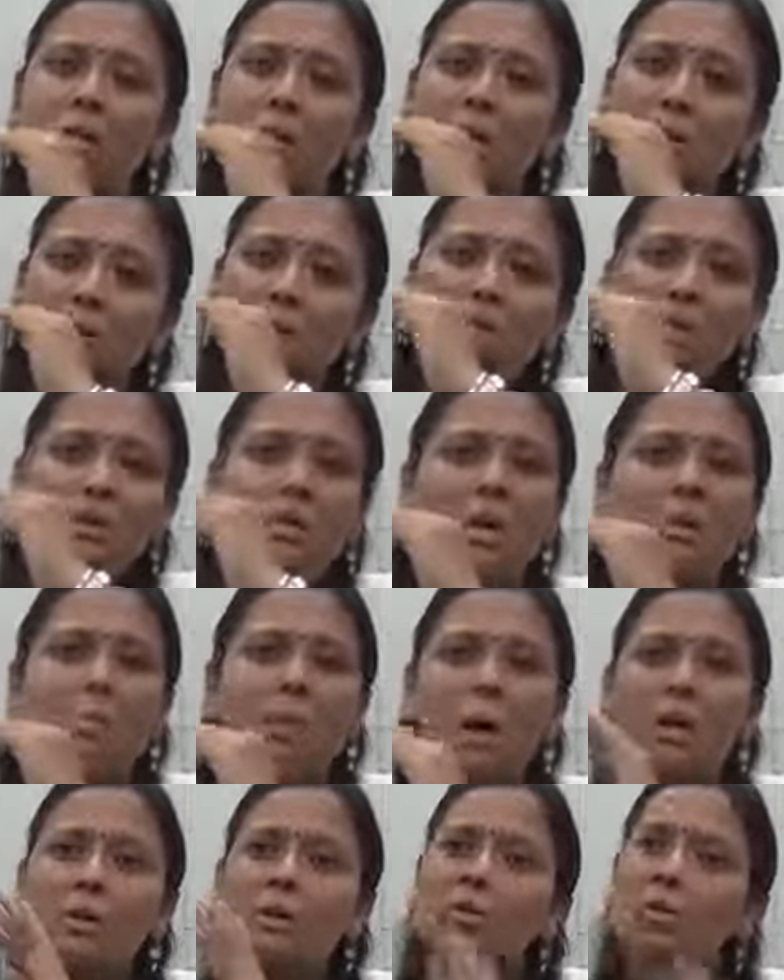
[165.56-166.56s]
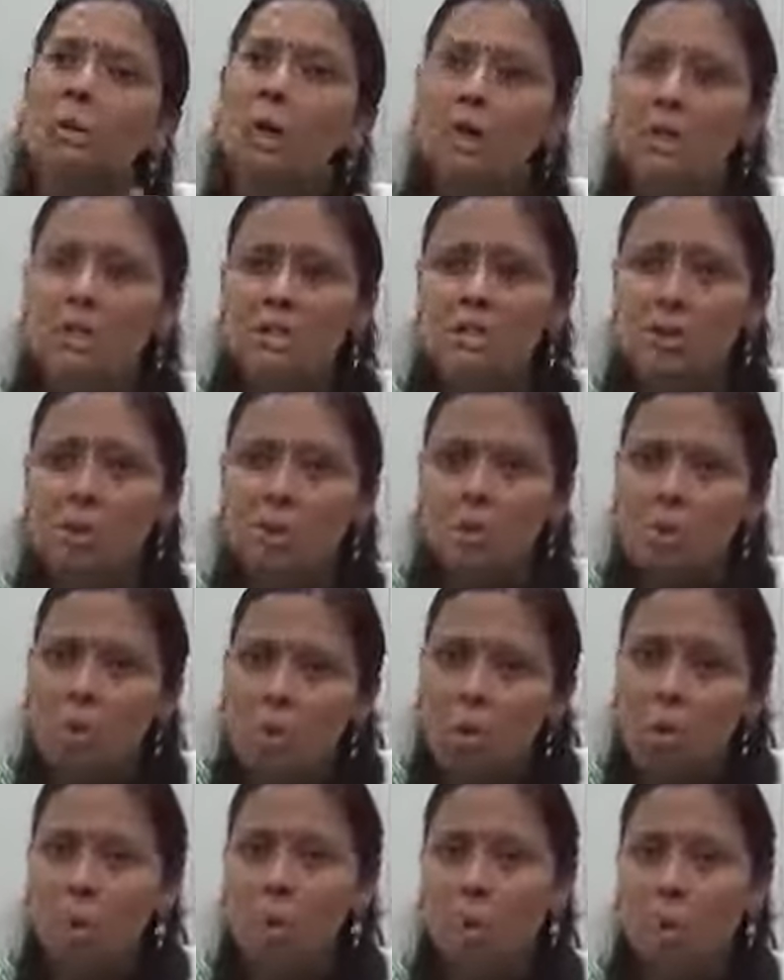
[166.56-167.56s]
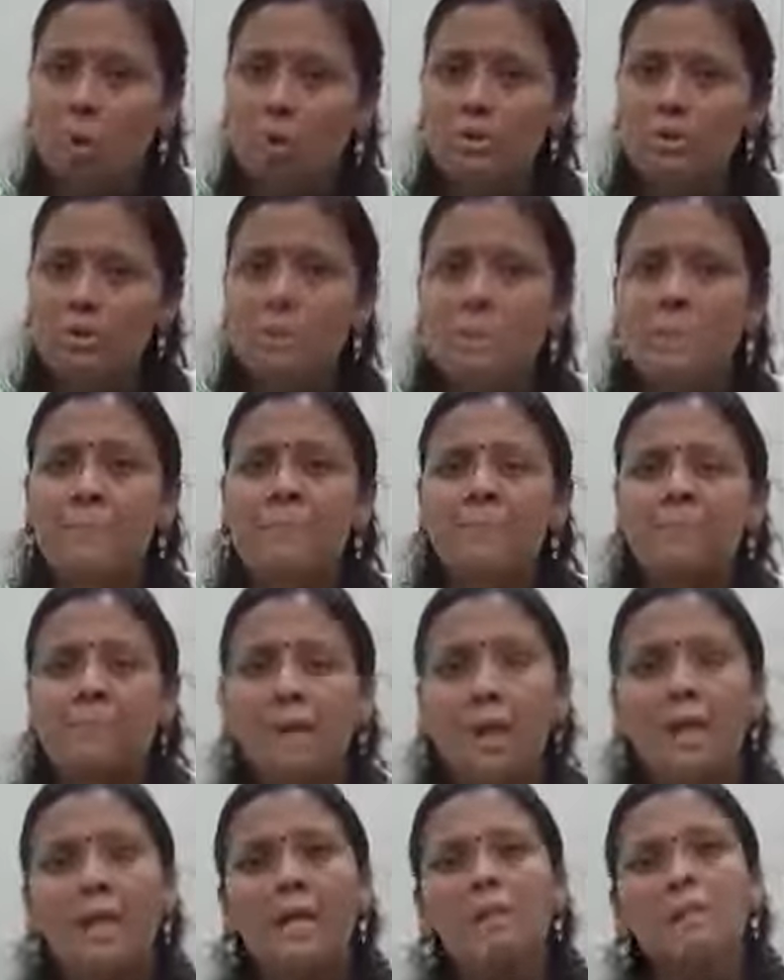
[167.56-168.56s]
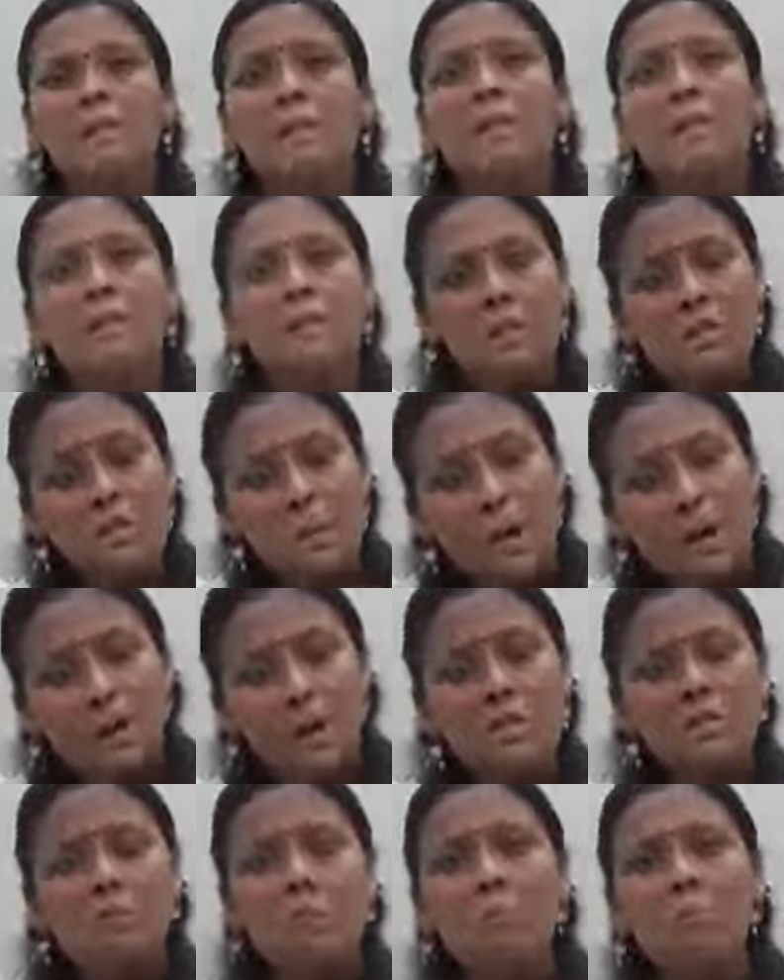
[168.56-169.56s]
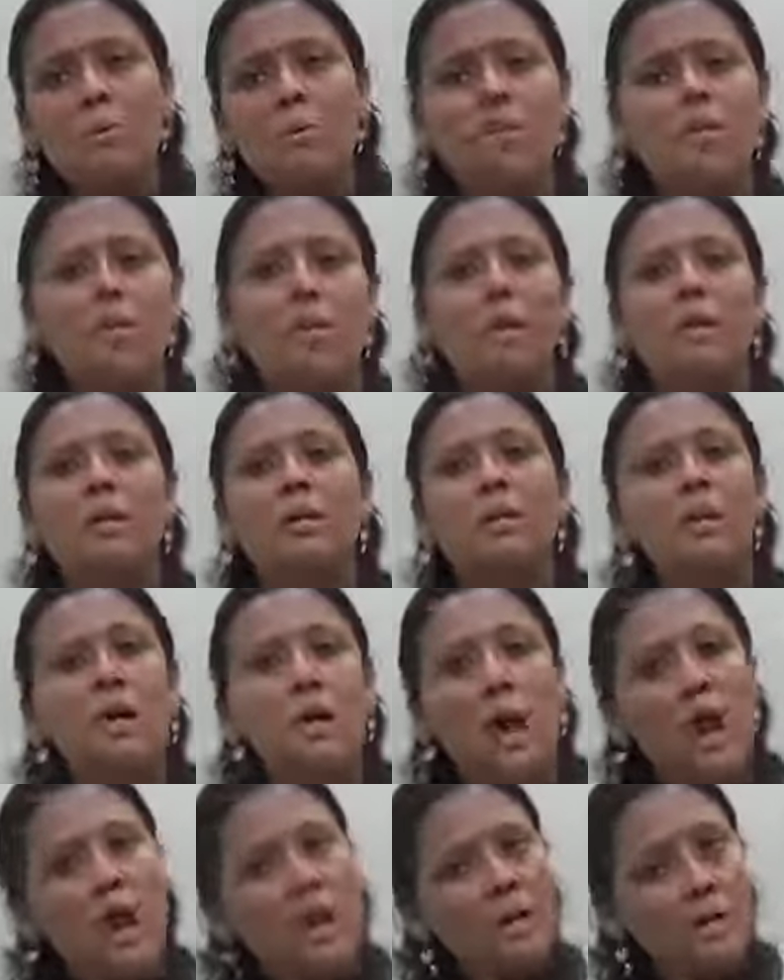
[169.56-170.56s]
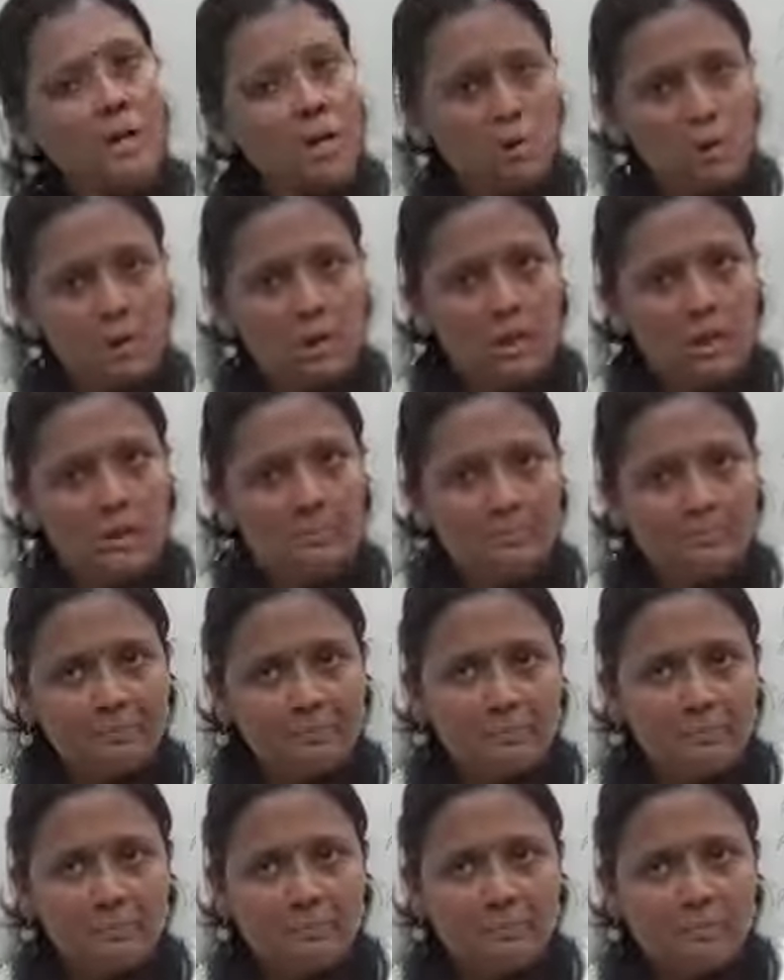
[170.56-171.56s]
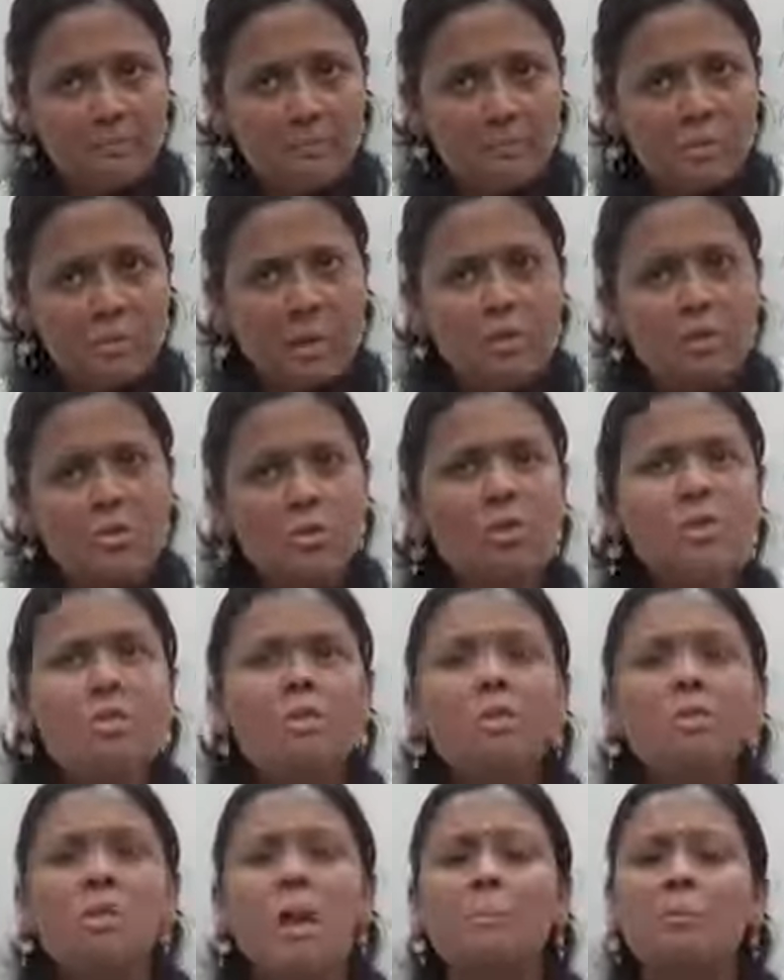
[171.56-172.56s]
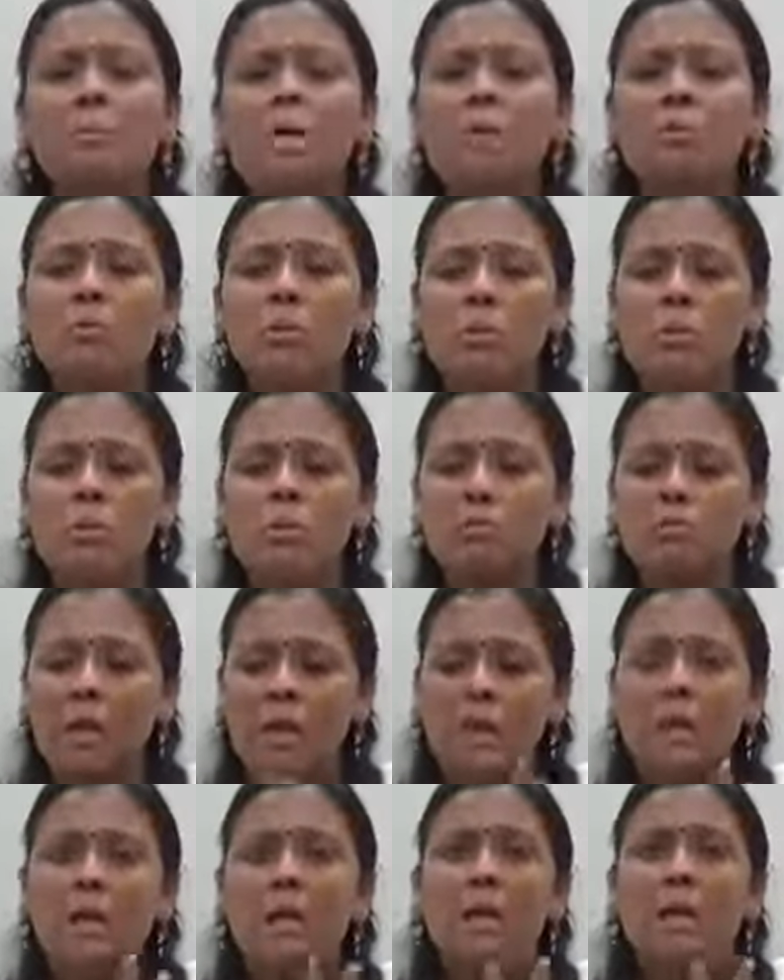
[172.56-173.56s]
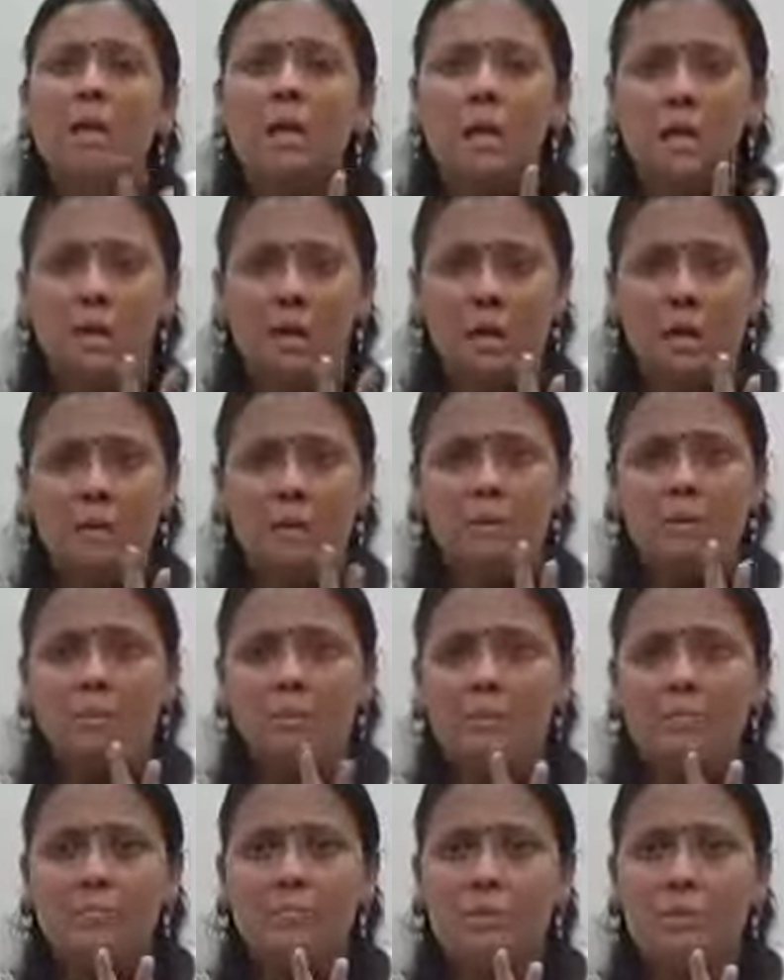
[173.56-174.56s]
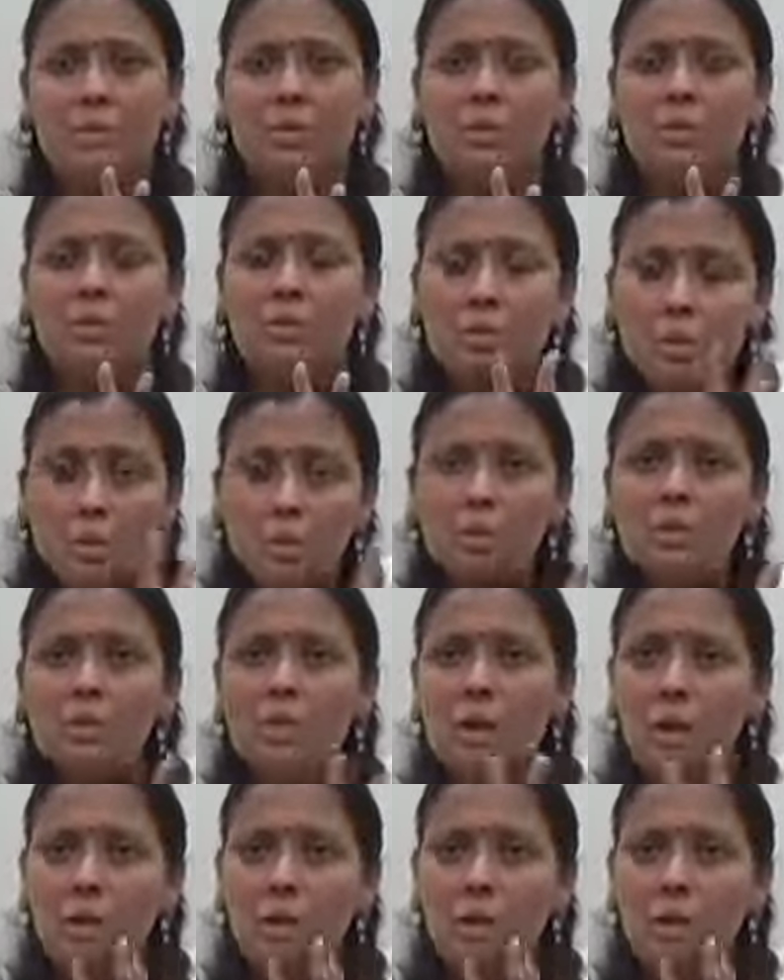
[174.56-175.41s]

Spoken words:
leader is the one who has got low cost, and the market will be shared unequally. So this is something which is very two